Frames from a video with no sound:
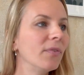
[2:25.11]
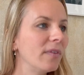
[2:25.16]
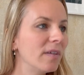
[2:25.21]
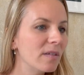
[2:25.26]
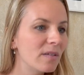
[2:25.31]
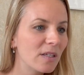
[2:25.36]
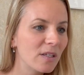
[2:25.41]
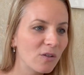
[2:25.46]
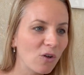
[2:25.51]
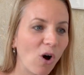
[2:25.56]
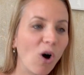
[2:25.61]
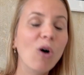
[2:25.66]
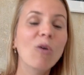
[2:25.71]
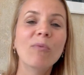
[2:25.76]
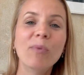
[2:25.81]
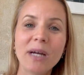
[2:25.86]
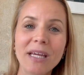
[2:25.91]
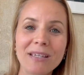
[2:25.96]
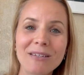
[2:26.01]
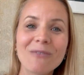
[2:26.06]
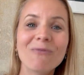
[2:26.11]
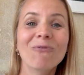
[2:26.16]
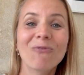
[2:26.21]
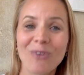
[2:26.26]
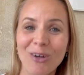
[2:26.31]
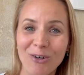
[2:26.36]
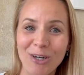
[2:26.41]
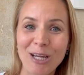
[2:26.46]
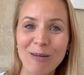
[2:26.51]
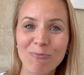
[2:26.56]
This is always
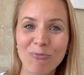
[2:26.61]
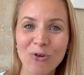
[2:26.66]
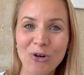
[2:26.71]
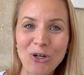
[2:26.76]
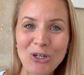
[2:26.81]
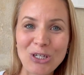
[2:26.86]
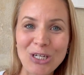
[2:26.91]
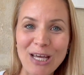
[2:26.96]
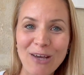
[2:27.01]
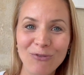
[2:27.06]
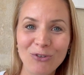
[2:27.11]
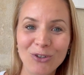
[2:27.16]
very important